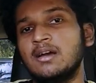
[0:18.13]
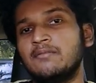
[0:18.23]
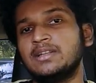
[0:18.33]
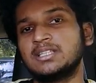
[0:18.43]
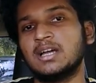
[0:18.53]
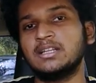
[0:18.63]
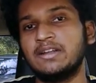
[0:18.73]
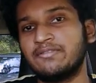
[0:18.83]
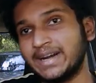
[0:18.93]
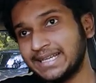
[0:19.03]
which are the
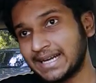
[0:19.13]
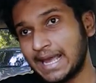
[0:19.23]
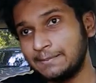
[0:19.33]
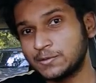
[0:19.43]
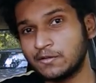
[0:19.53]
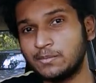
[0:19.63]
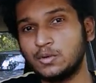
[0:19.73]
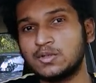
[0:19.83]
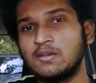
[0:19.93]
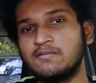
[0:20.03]
different types of
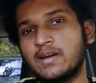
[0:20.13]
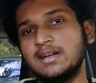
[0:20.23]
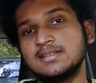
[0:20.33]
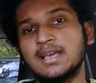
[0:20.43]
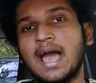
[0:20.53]
mutual funds,